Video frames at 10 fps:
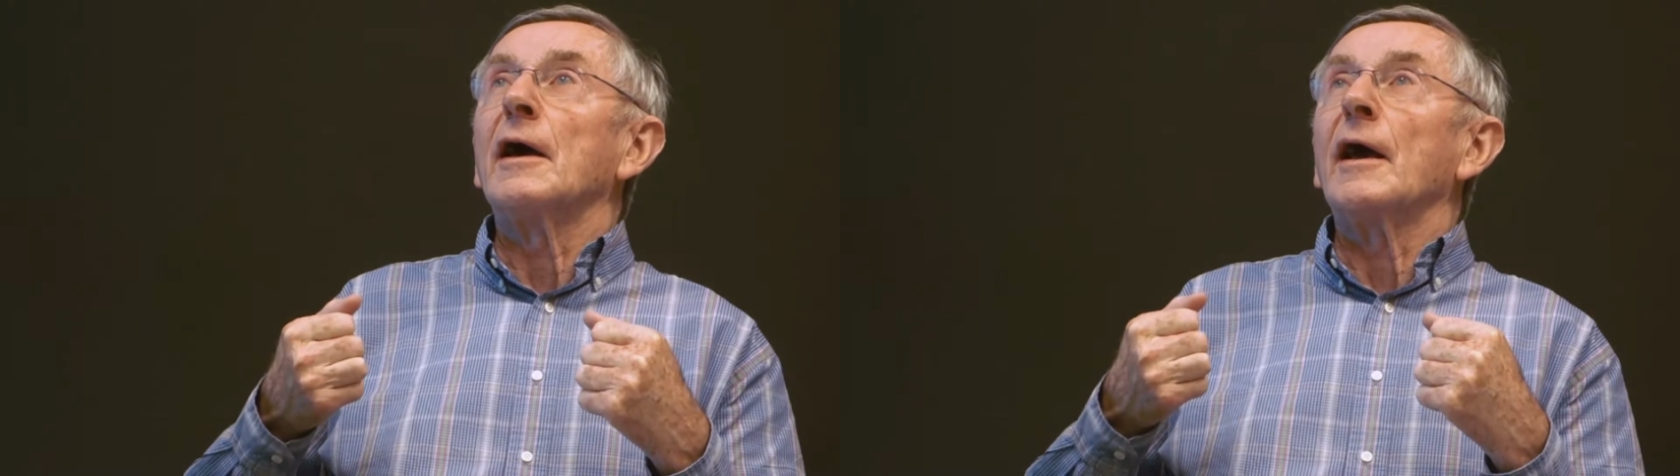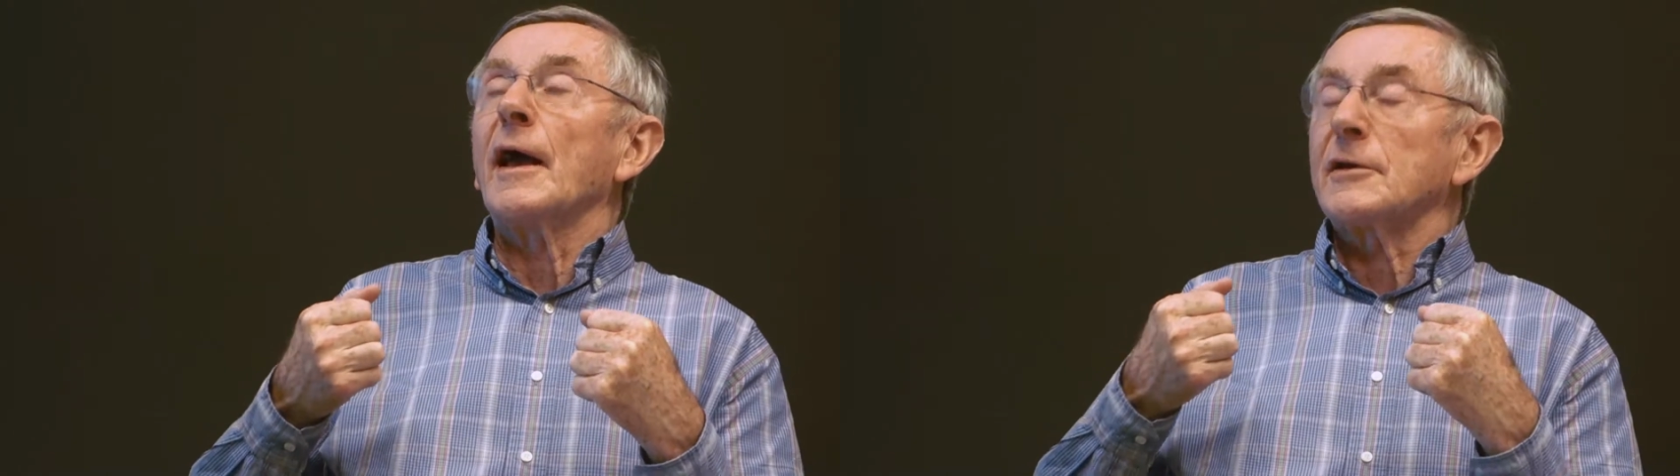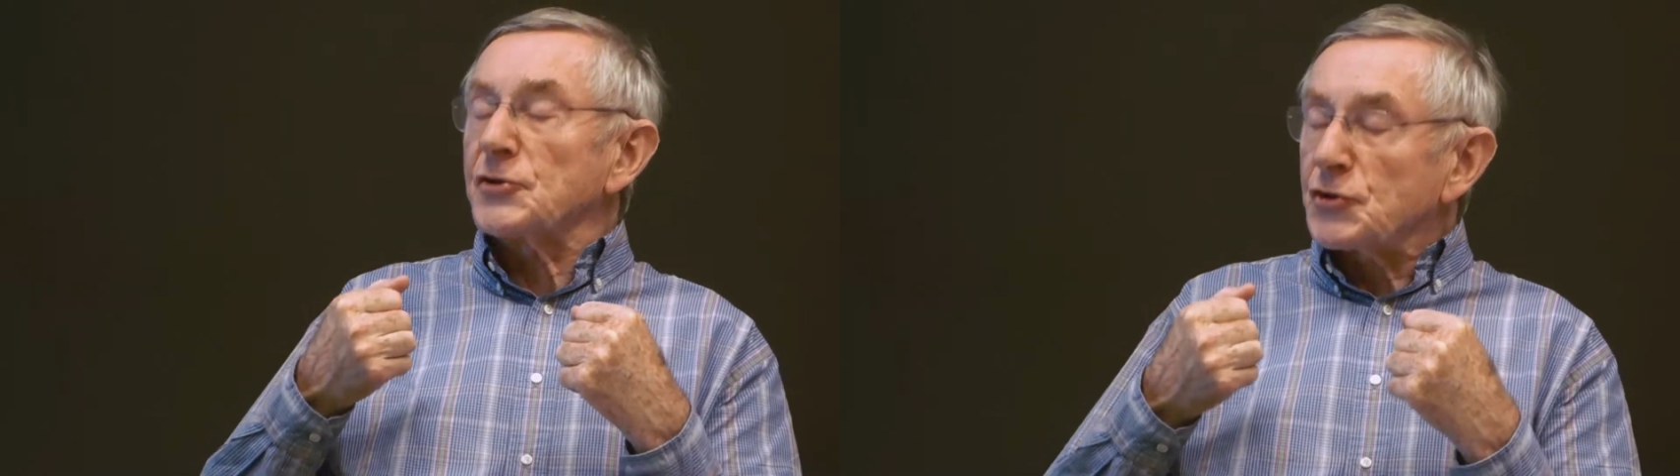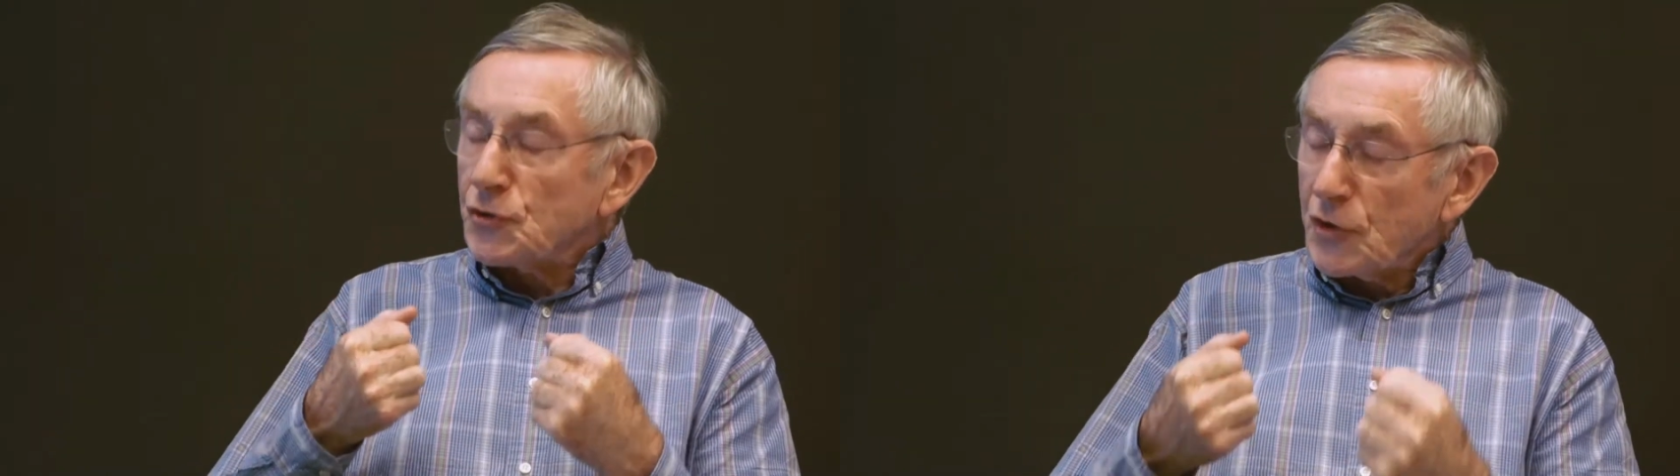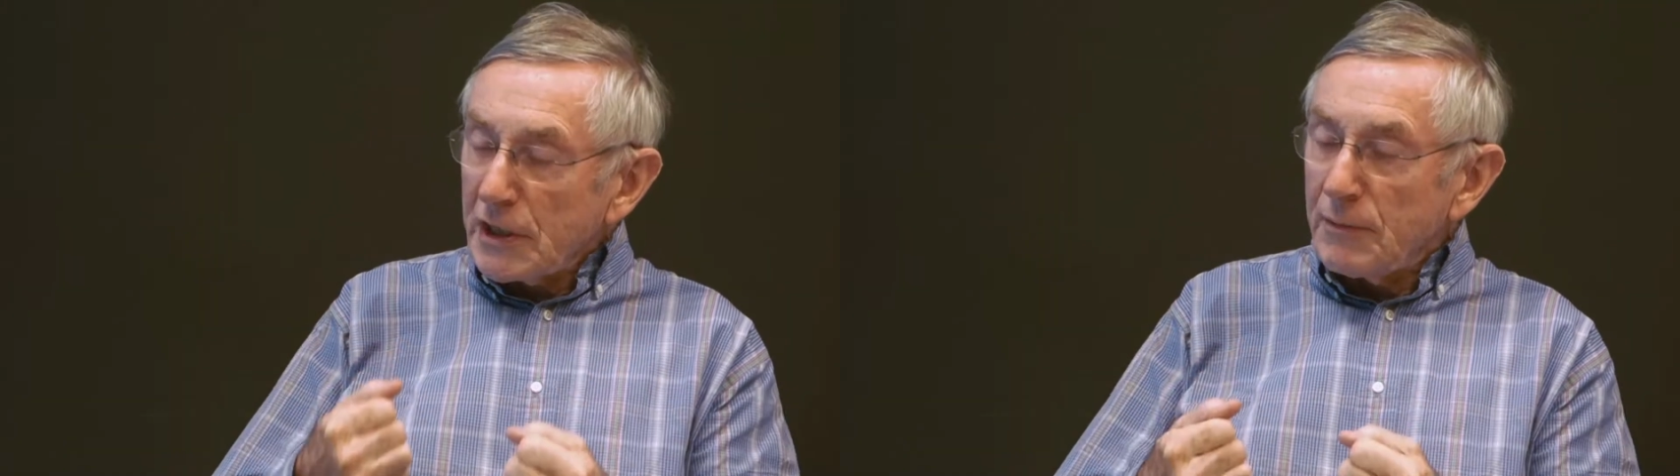
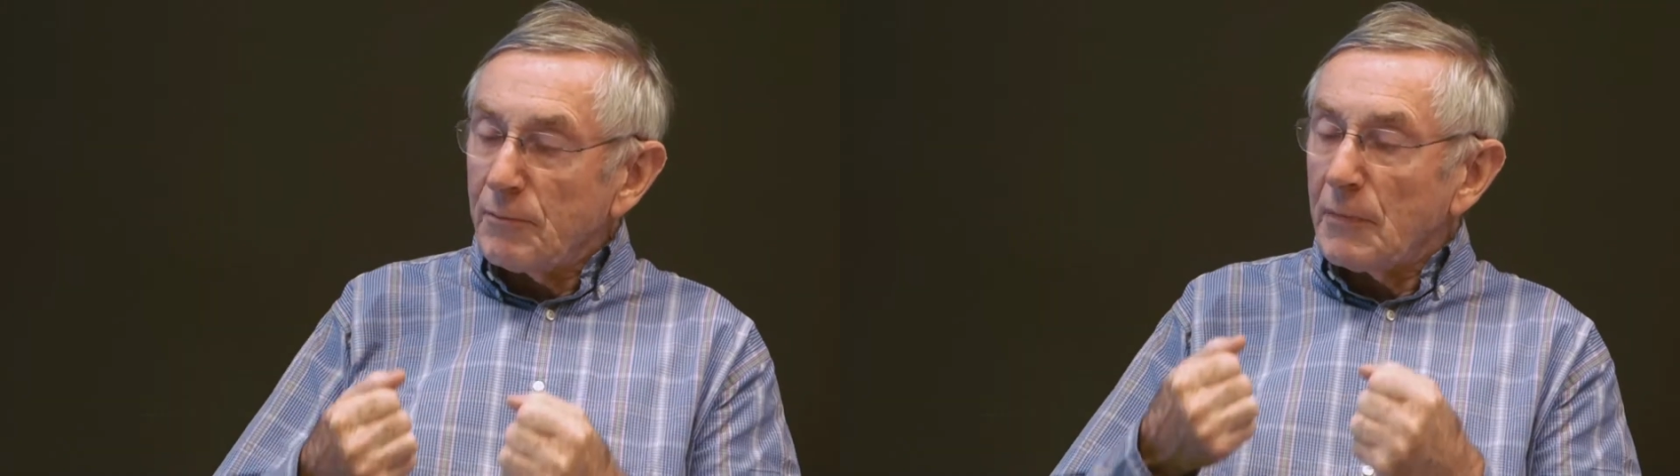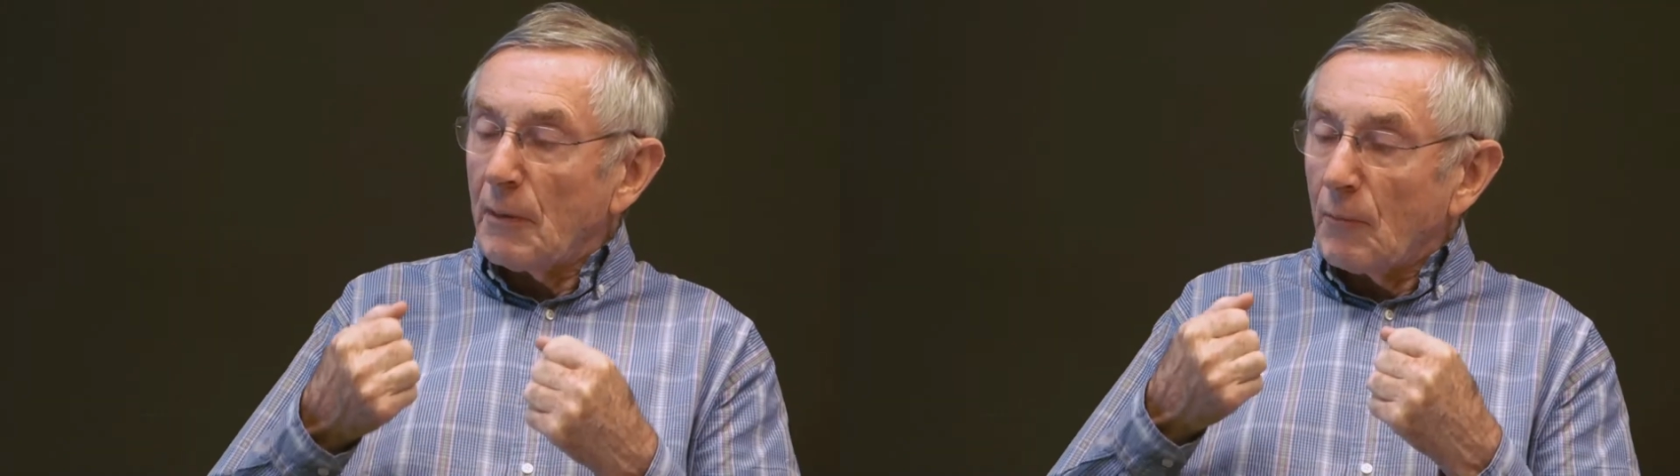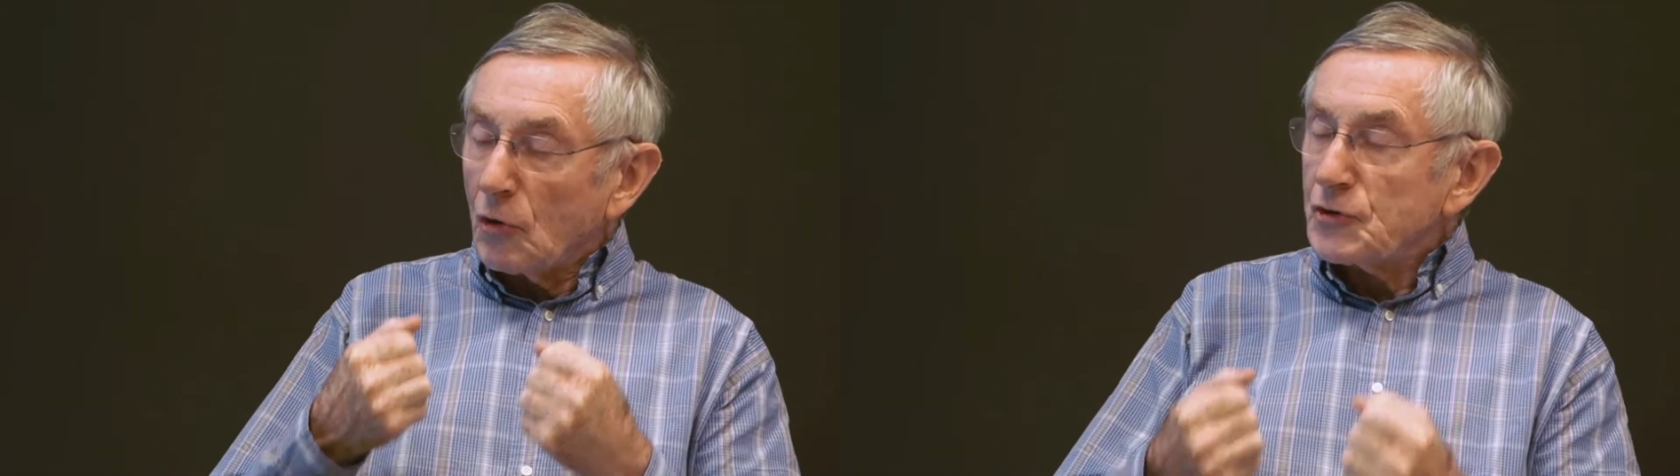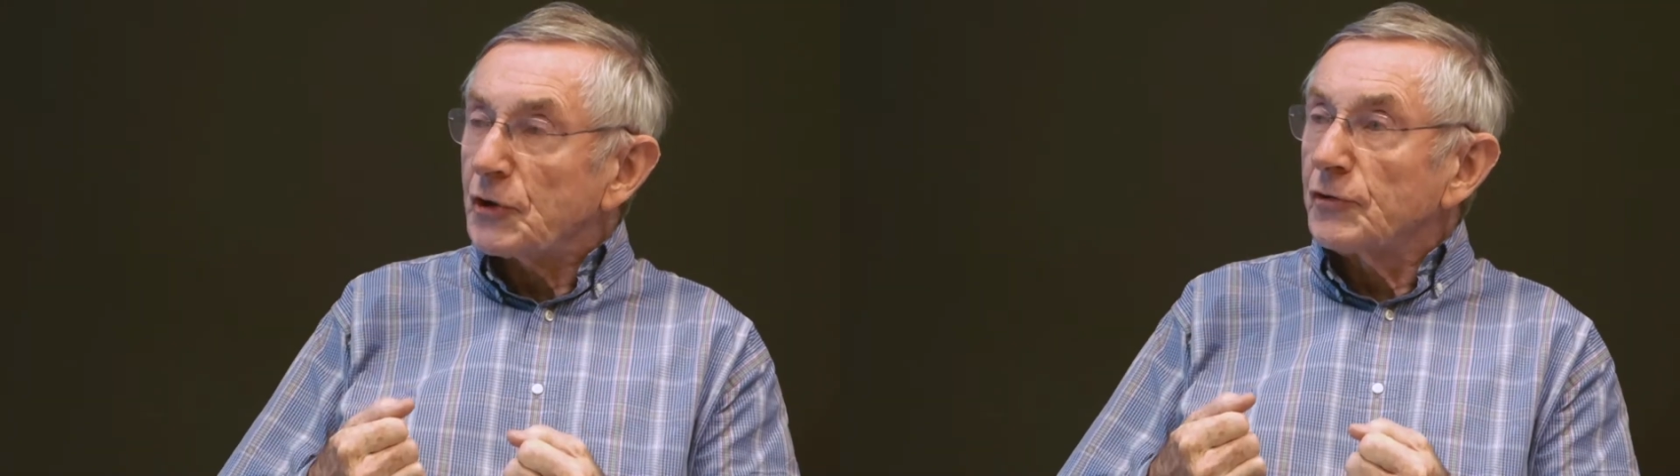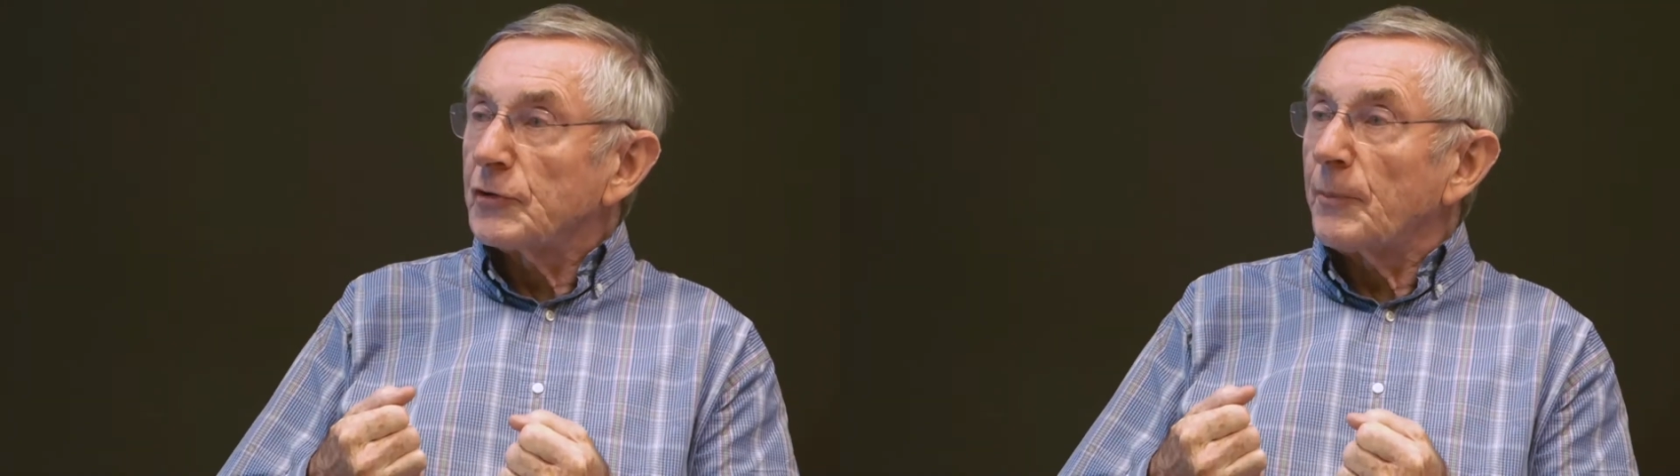extreme
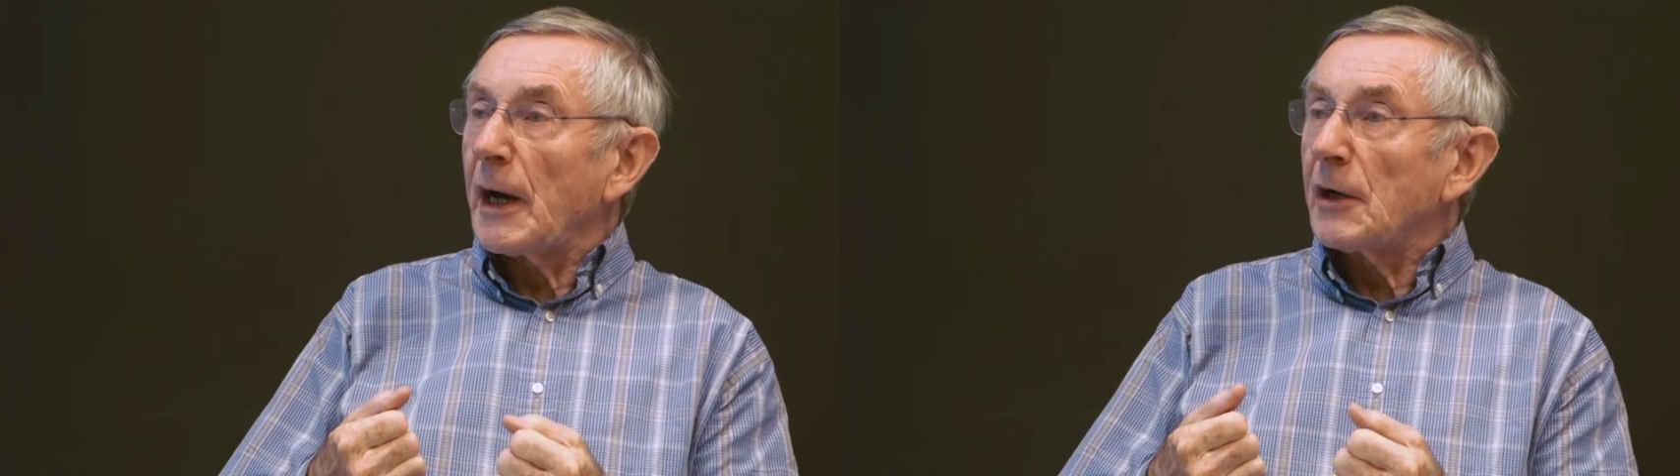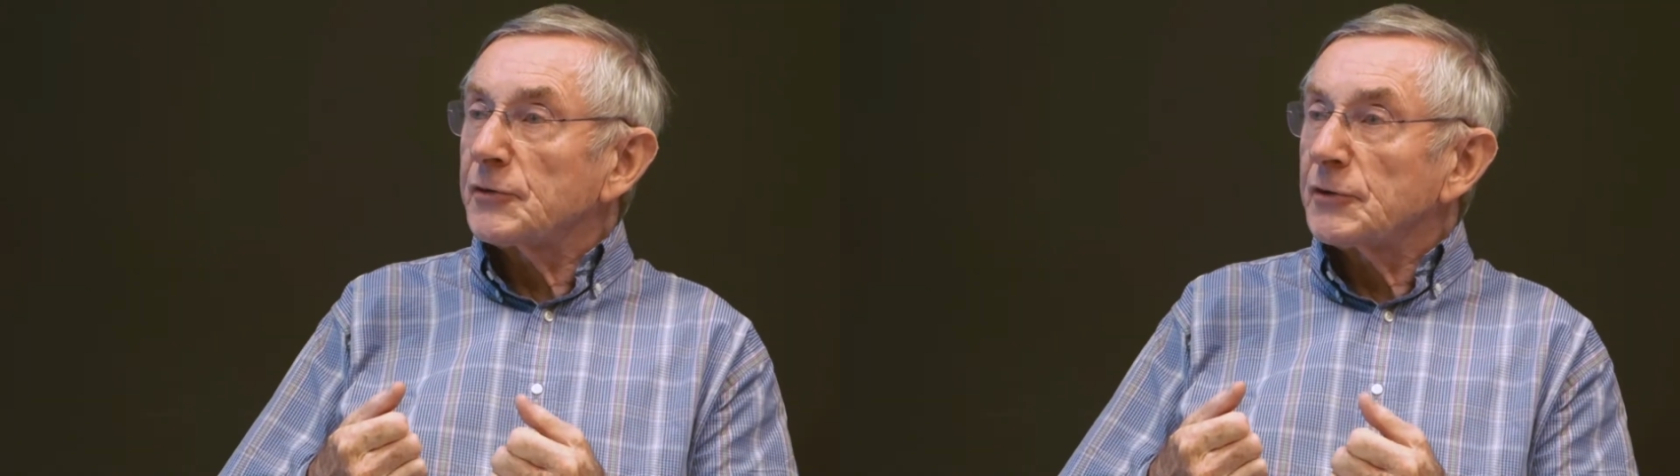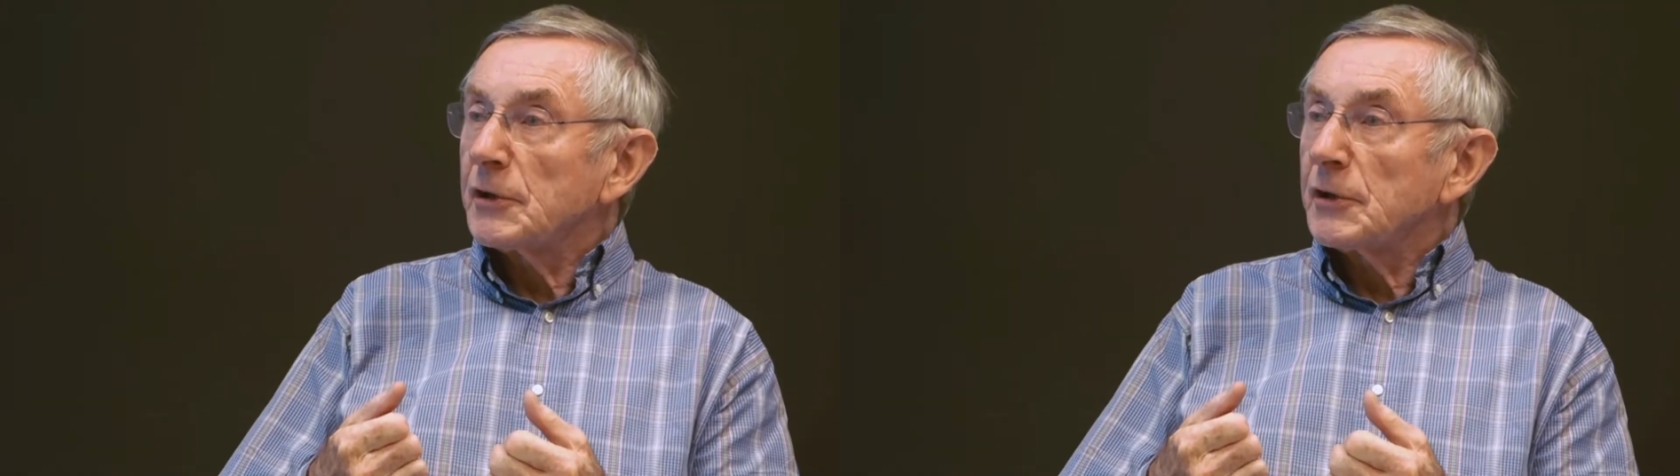emotions about,